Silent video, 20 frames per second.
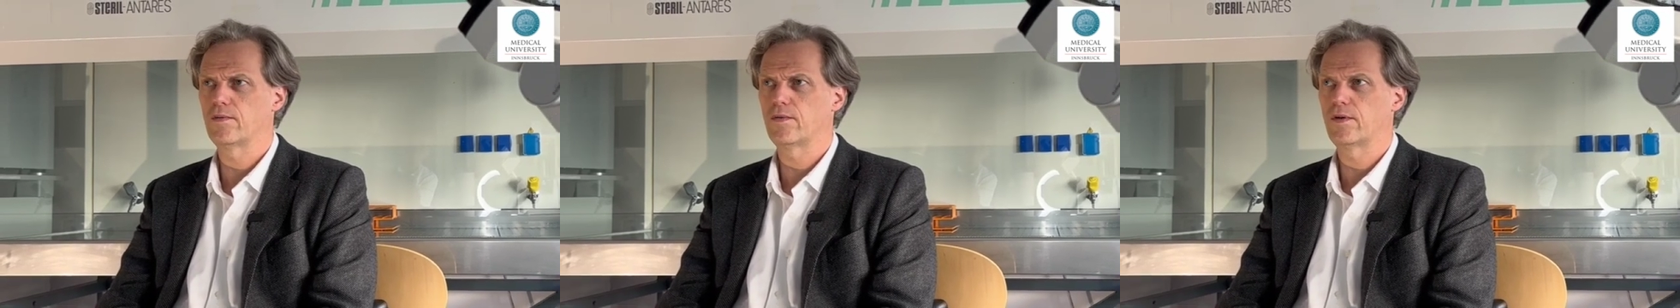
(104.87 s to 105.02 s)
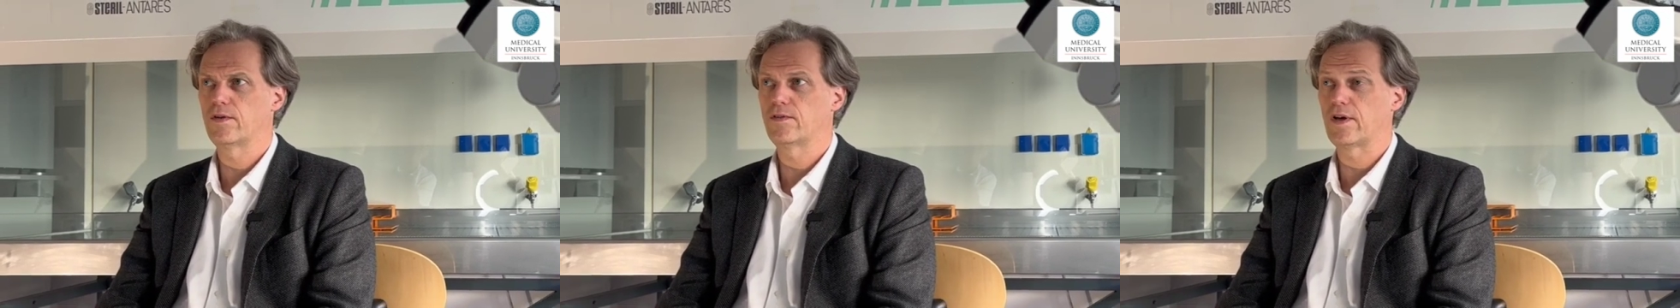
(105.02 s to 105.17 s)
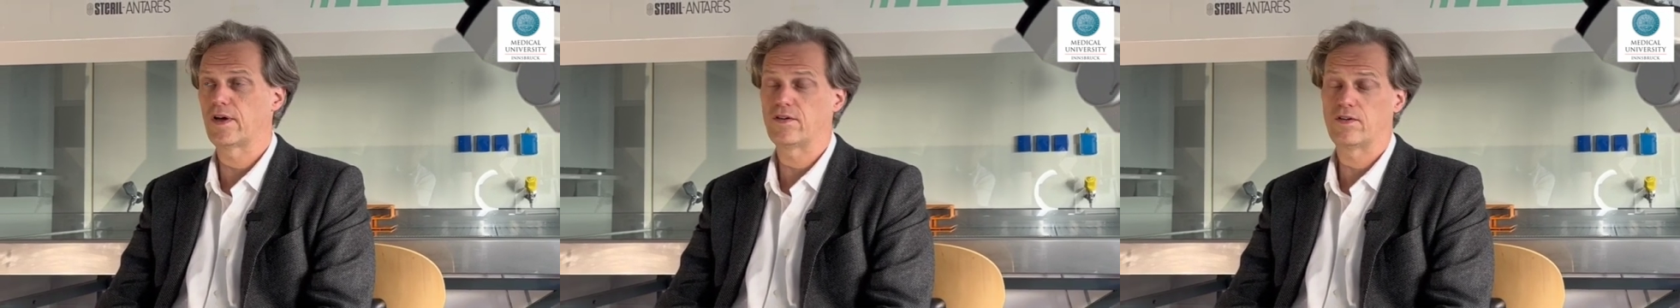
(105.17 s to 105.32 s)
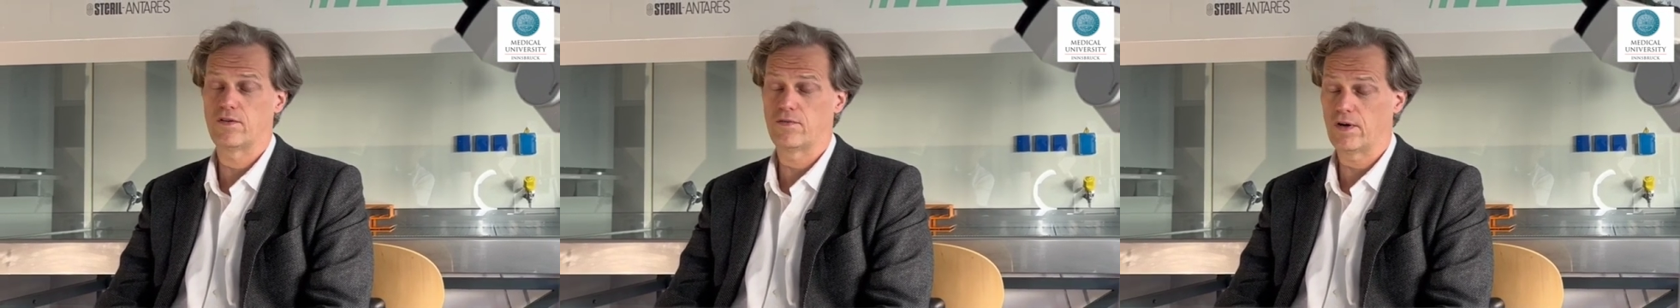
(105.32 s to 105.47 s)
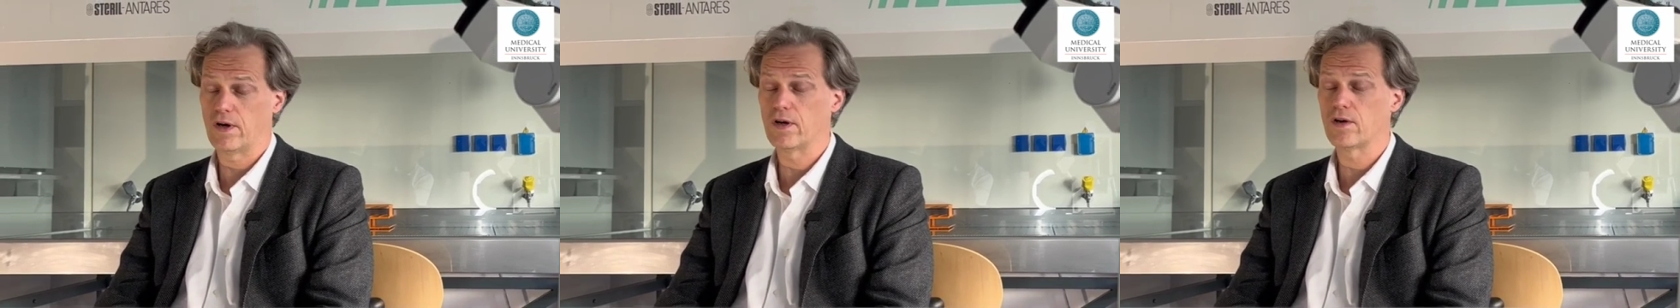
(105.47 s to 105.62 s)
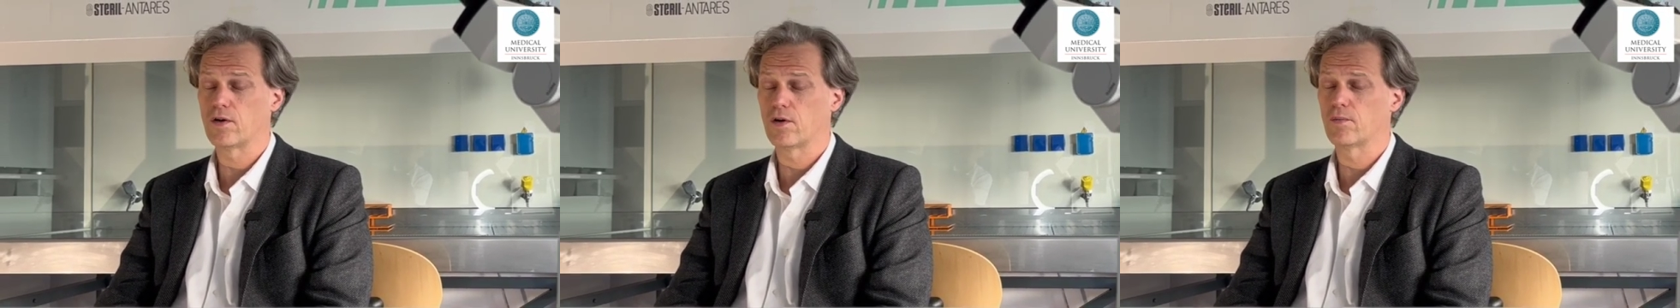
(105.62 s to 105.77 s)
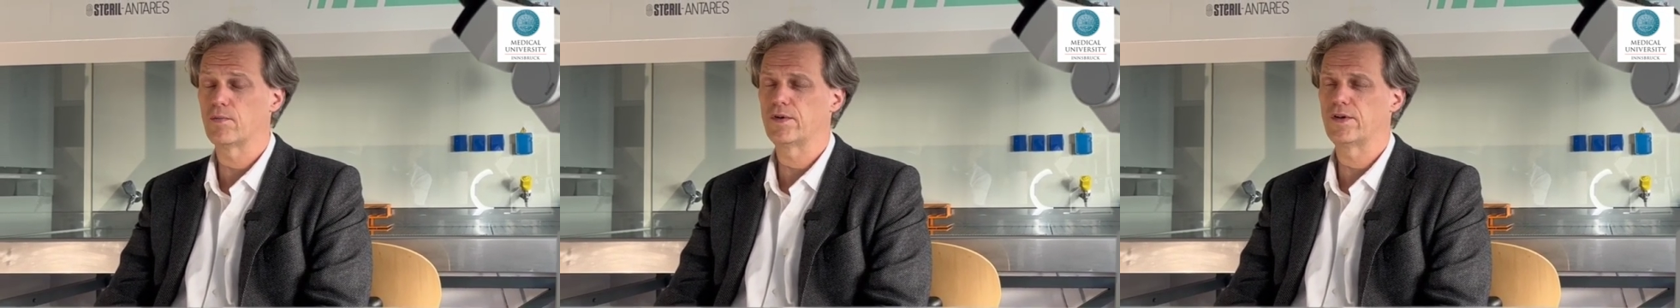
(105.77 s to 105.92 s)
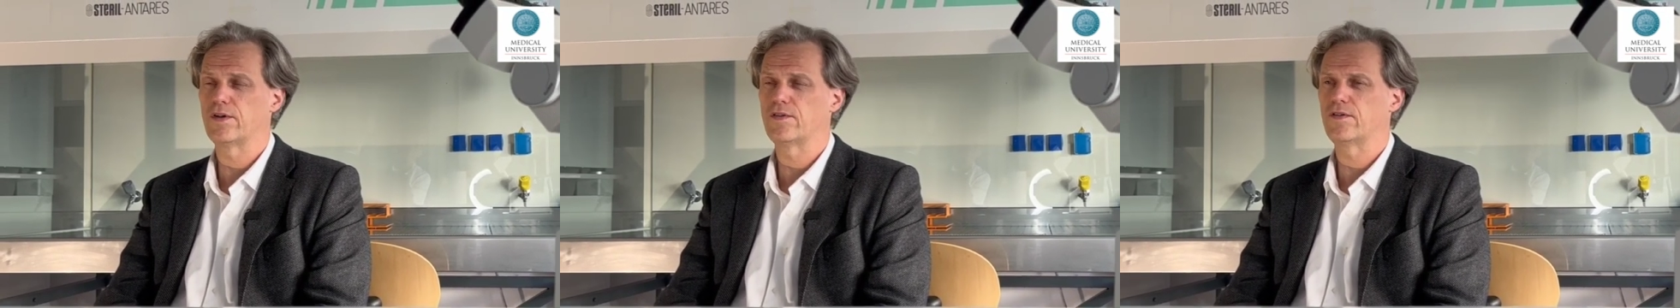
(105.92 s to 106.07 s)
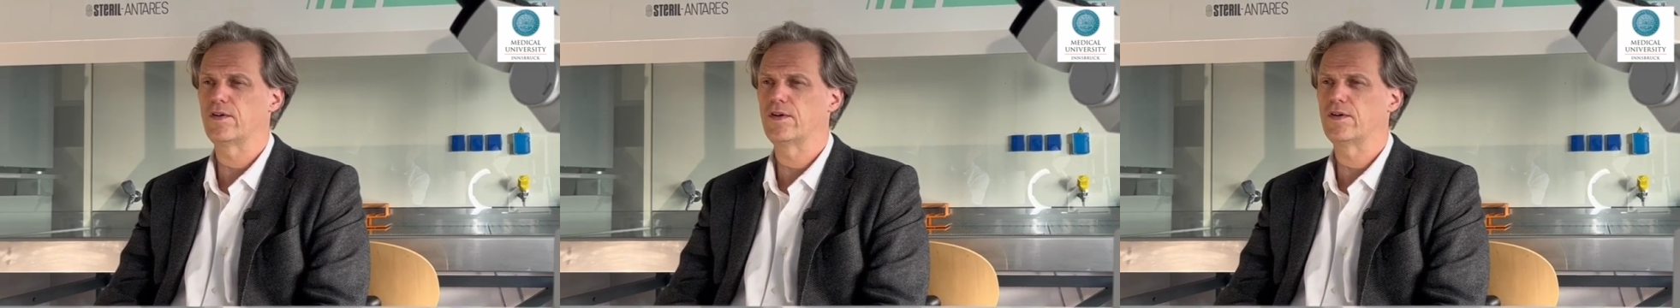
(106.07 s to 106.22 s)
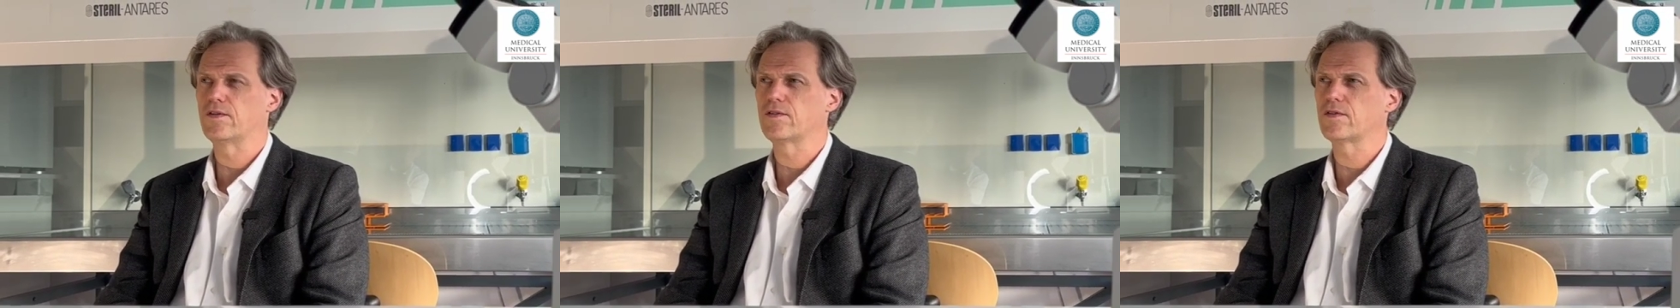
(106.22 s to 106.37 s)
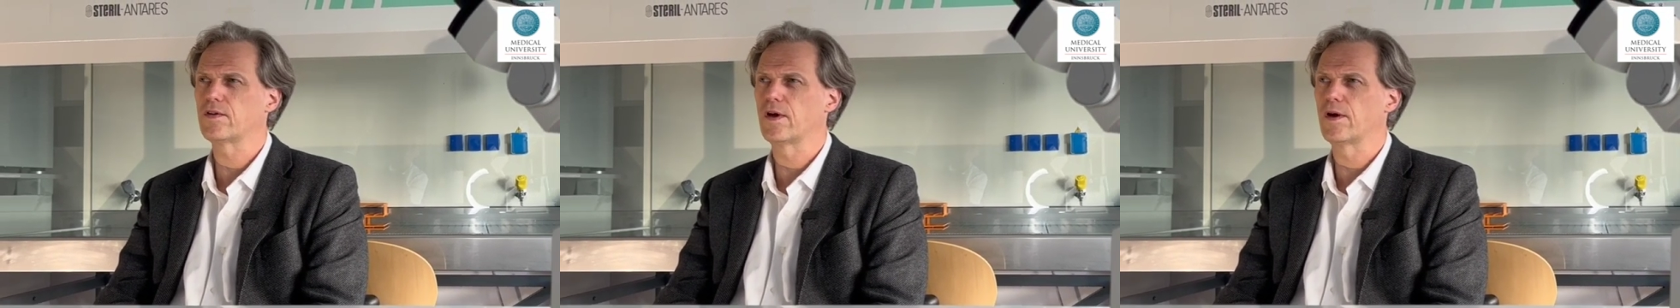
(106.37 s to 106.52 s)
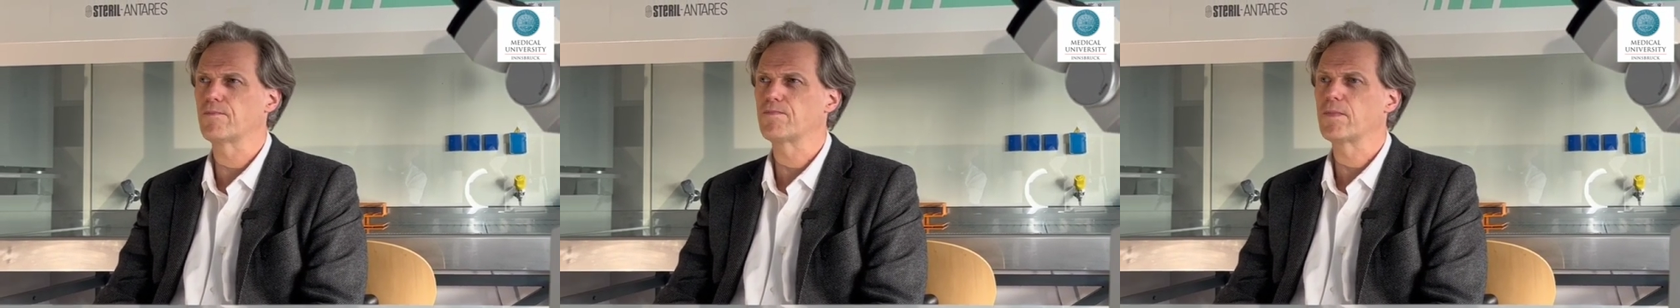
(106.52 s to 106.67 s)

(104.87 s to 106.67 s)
It's actually a very common disease.